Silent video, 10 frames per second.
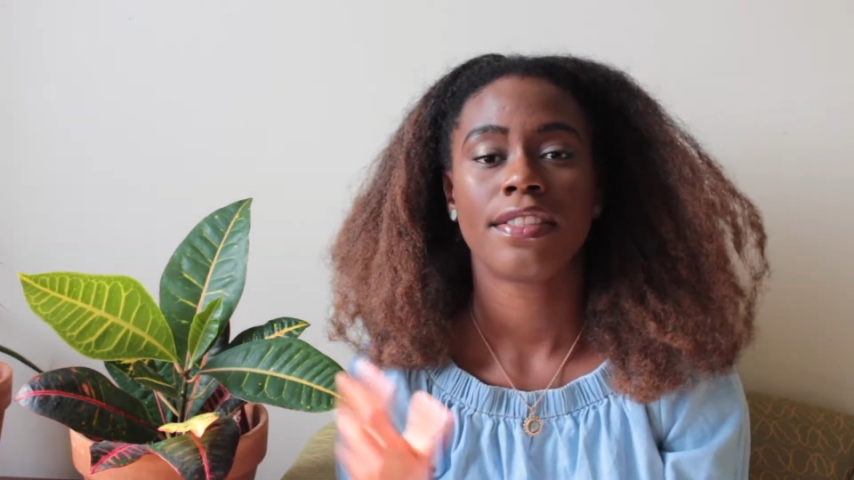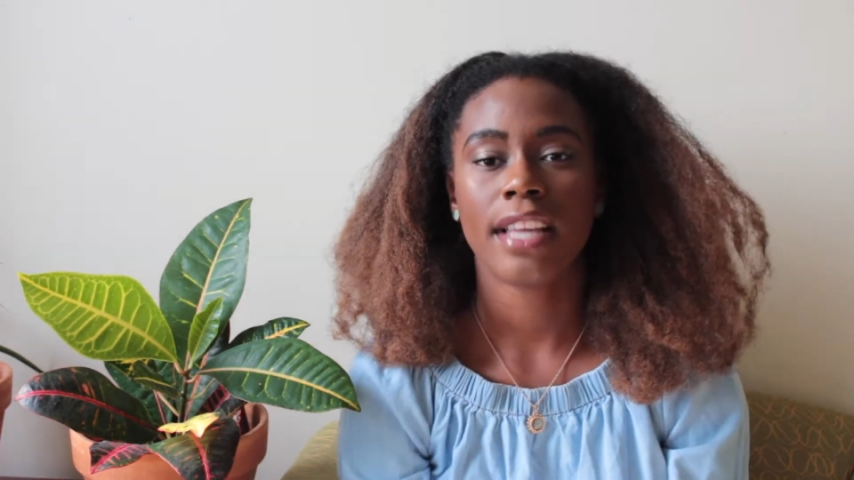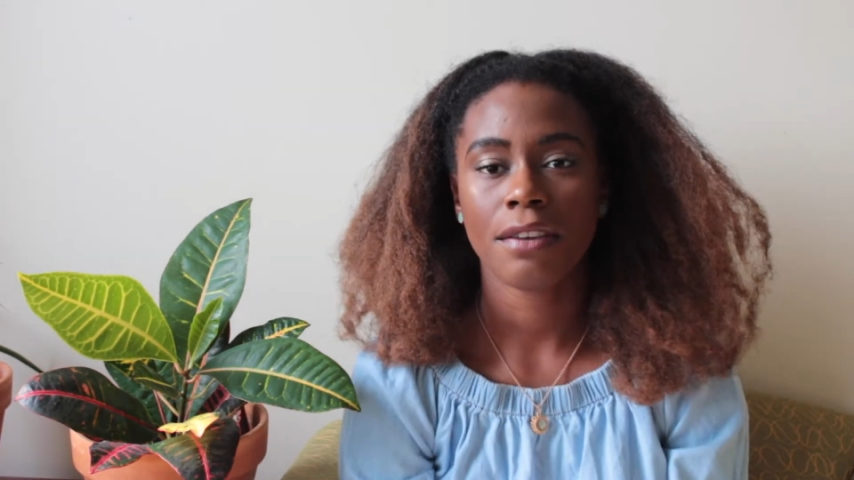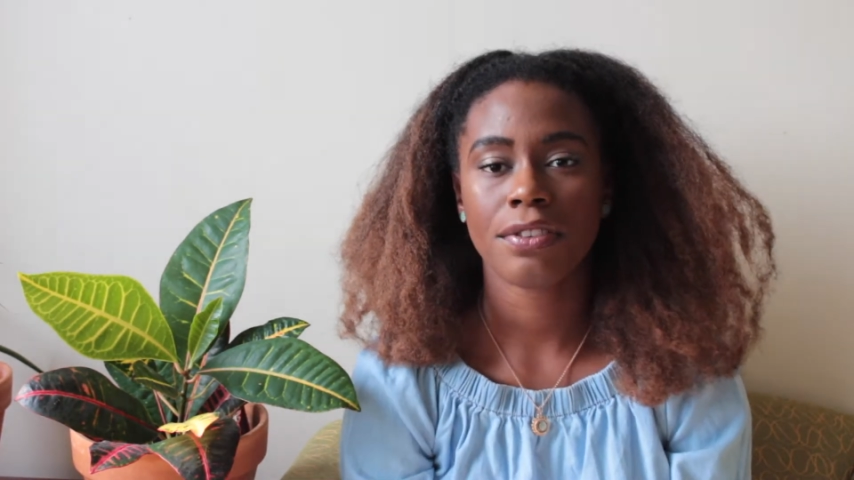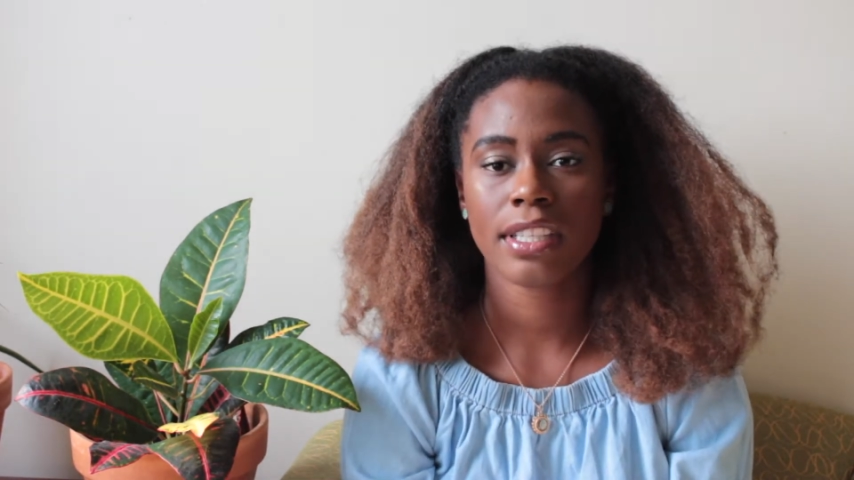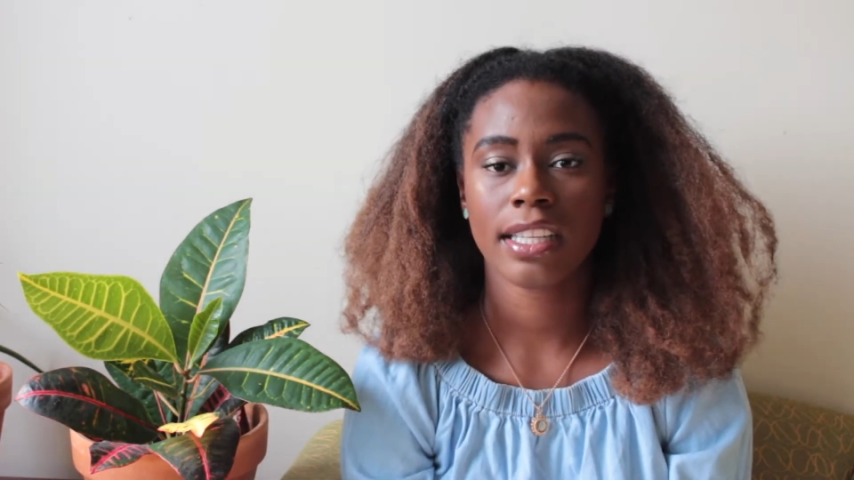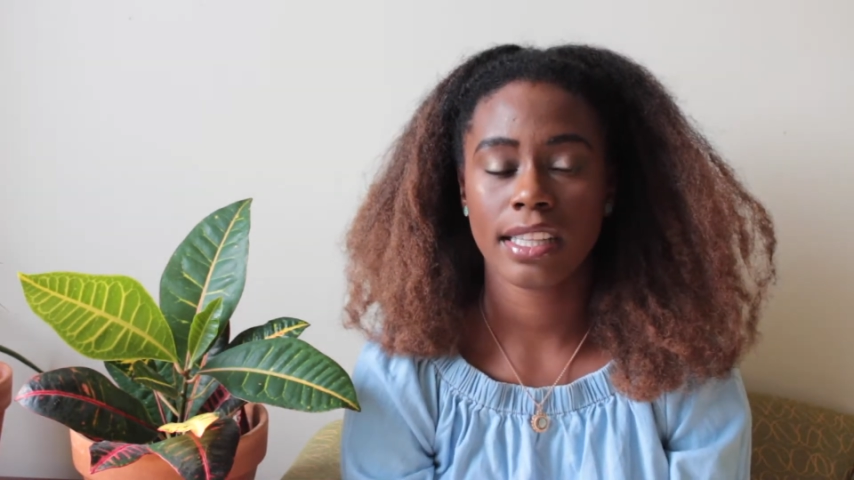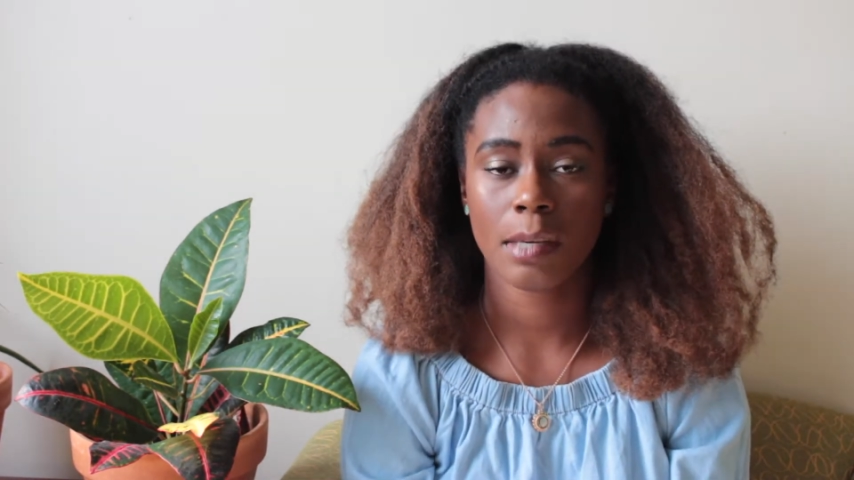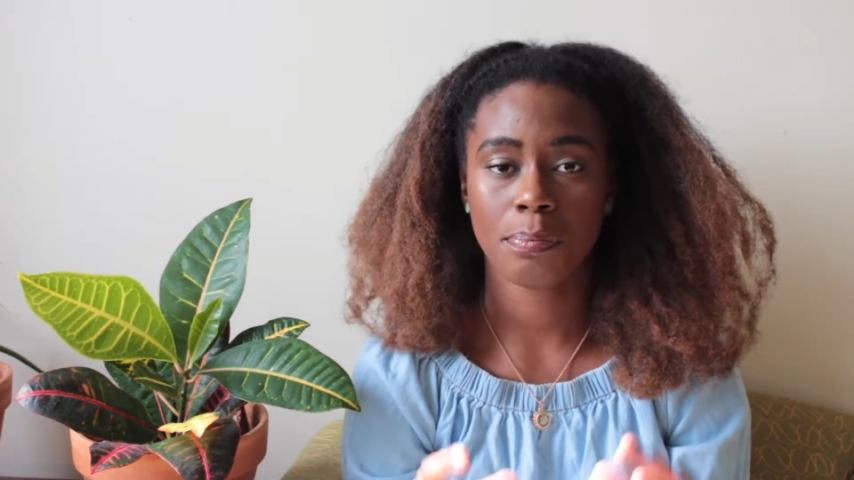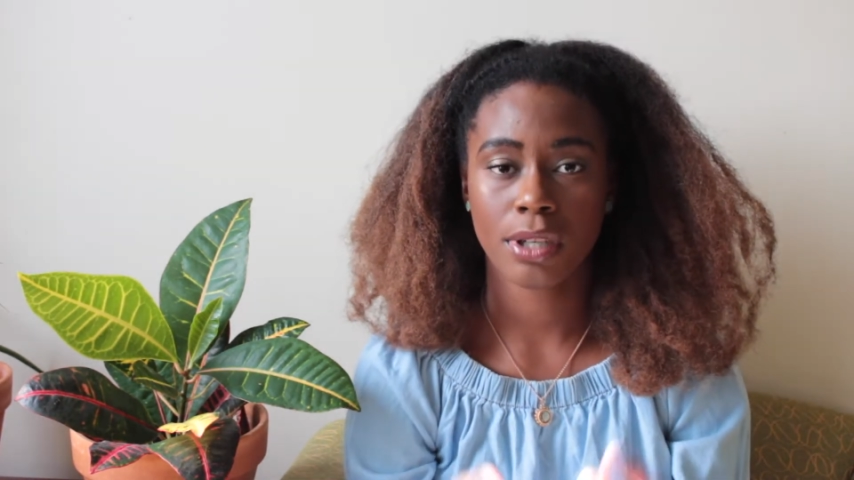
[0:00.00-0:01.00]

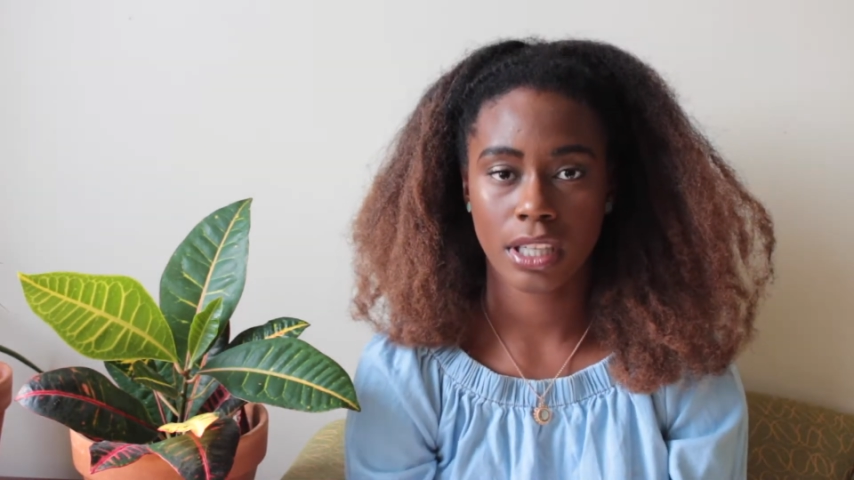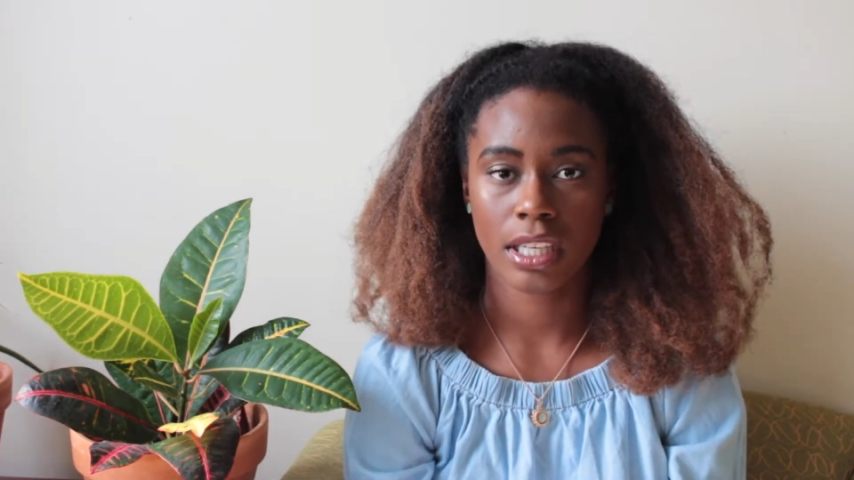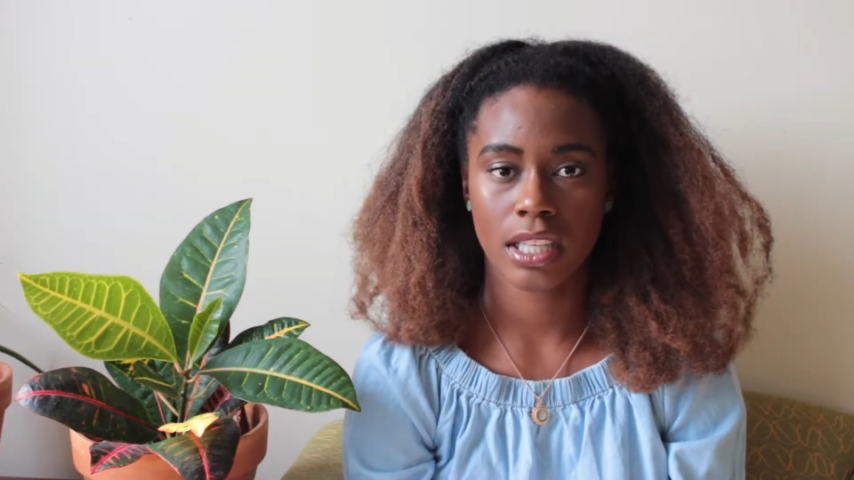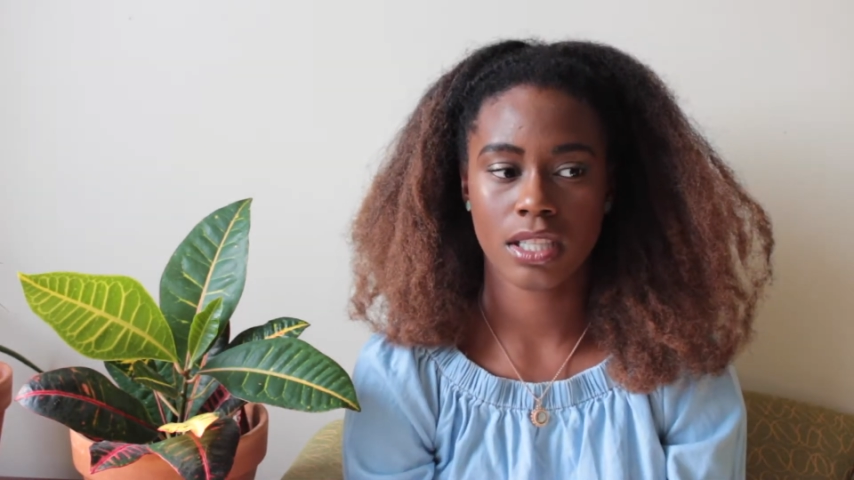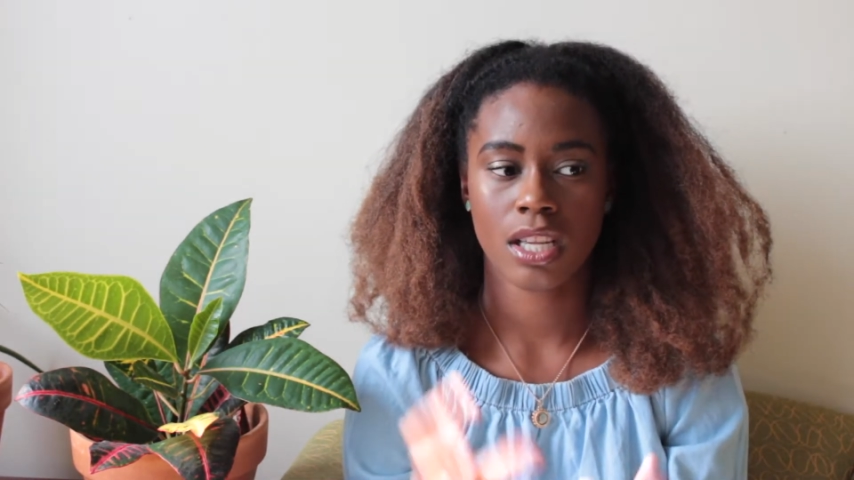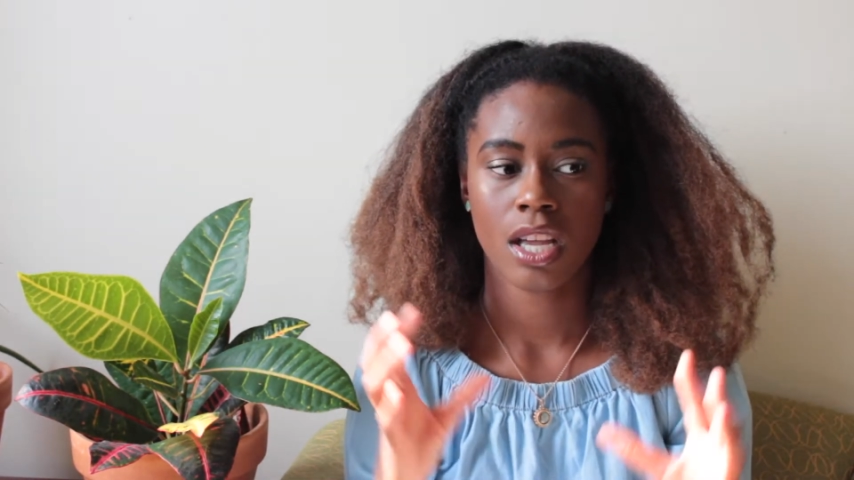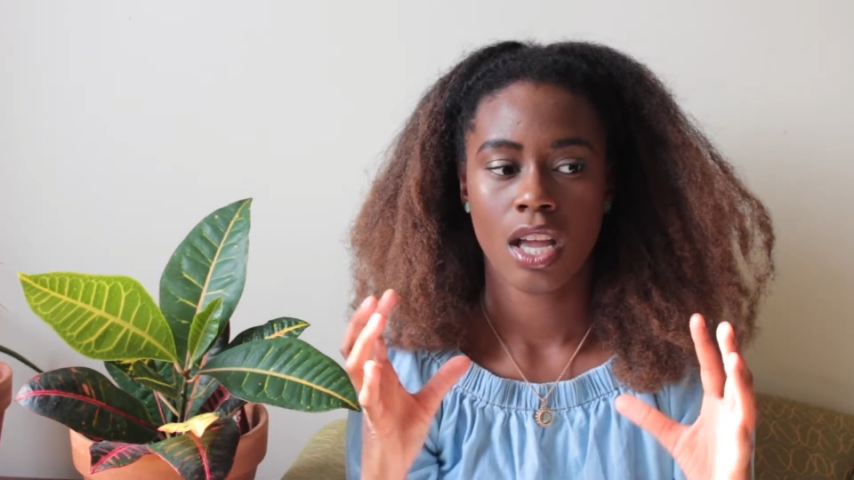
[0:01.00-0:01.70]
definitely put